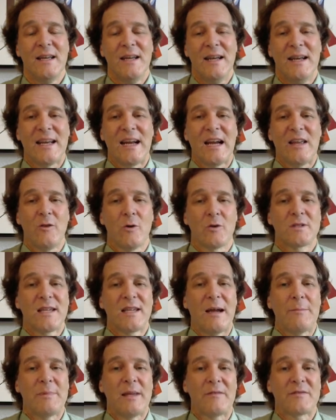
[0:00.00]
And again, those
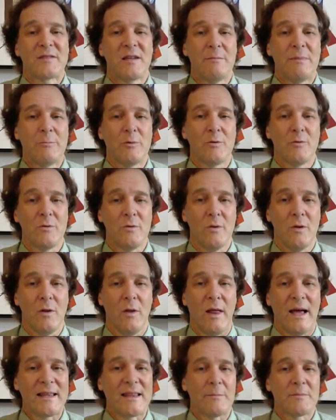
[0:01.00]
type def, some people
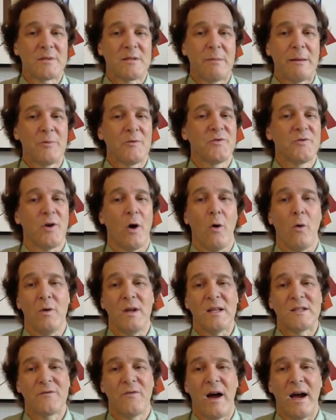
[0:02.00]
like them, some people don't.
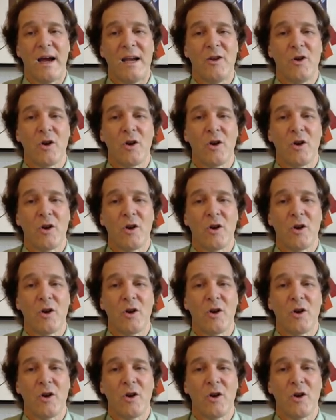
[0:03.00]
It's fine.